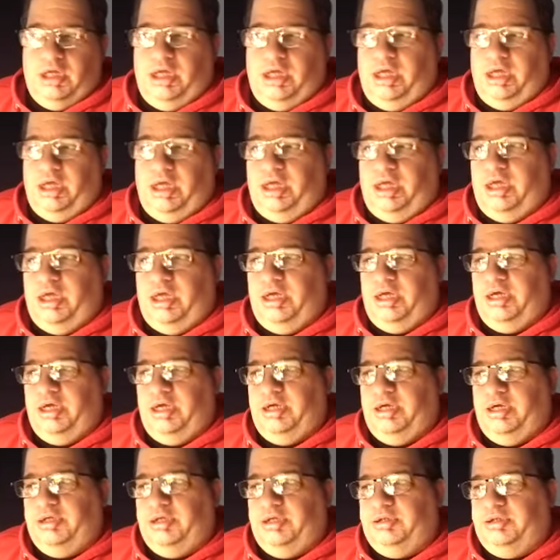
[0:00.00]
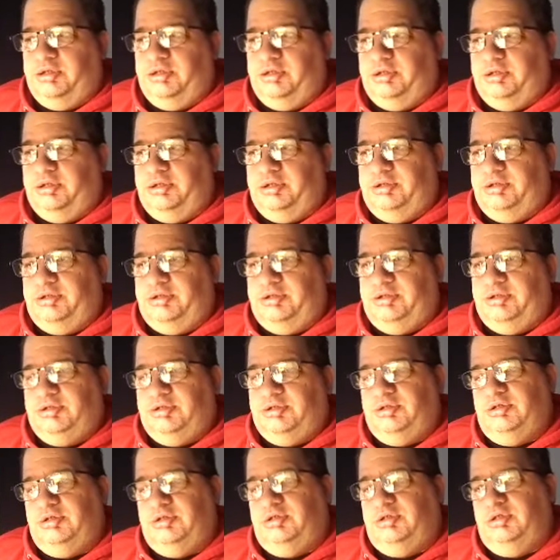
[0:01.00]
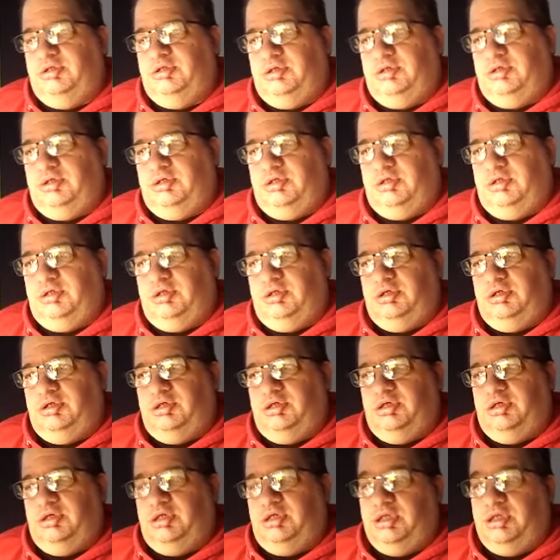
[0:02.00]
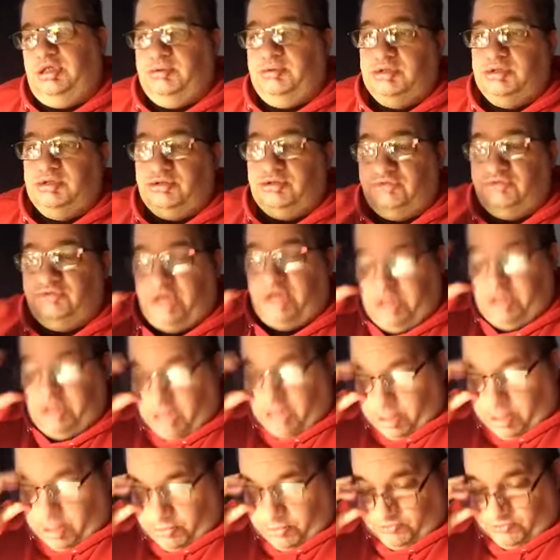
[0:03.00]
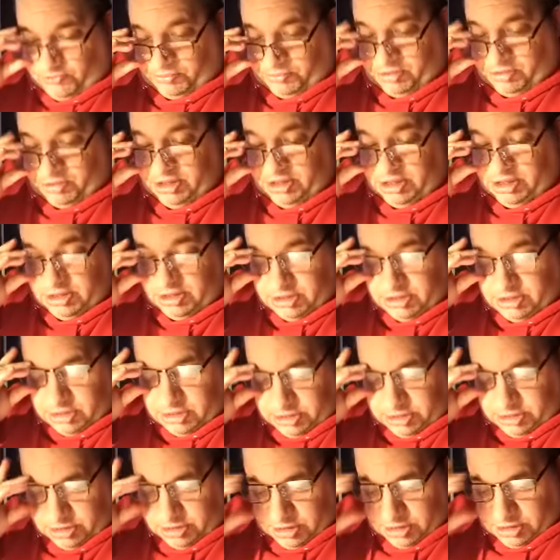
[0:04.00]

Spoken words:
And he was great in that movie, but he is,